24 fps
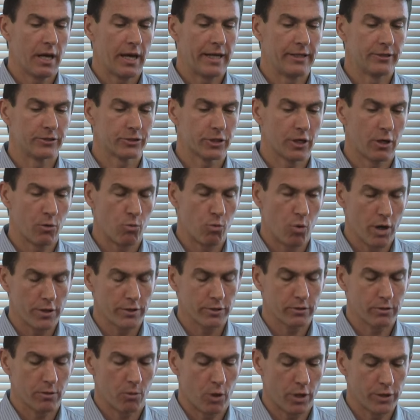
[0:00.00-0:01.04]
And so
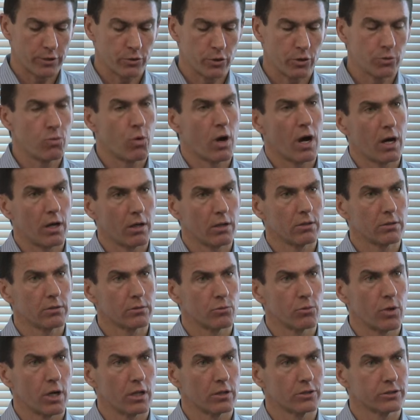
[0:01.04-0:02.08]
one, one good, well,
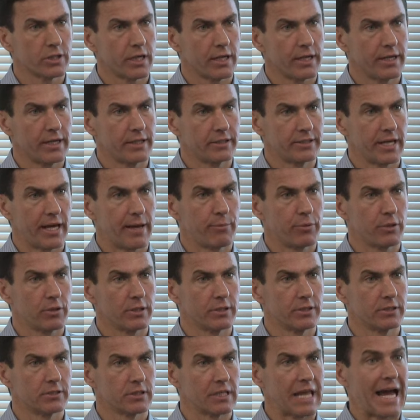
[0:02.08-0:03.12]
well-studied example
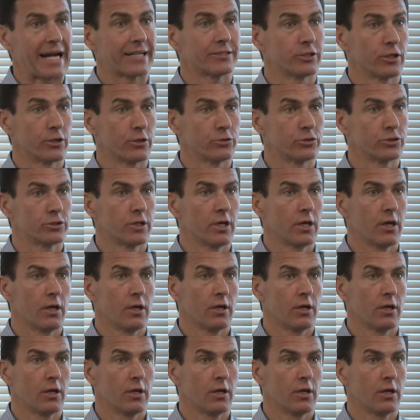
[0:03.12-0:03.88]
is lactose.